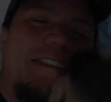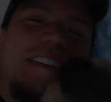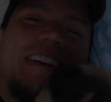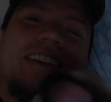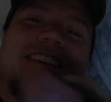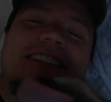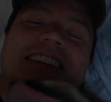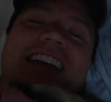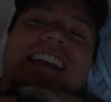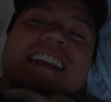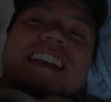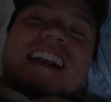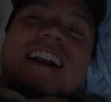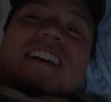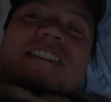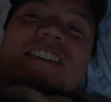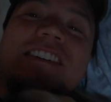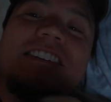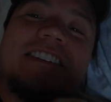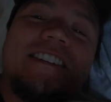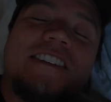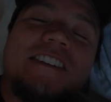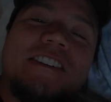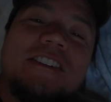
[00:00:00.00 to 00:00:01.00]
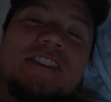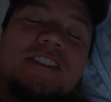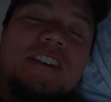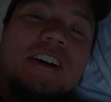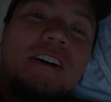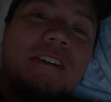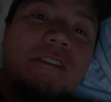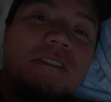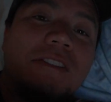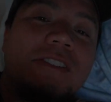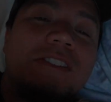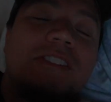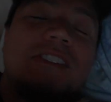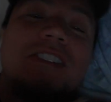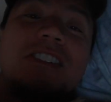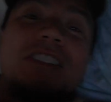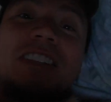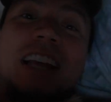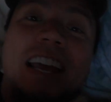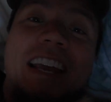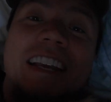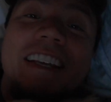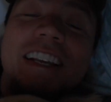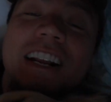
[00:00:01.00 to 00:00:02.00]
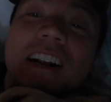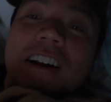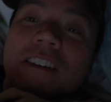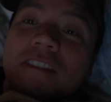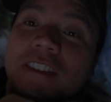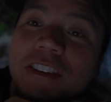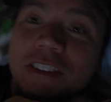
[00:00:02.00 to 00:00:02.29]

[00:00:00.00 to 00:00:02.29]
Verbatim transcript: mean, take care of each- yourselves. Take care of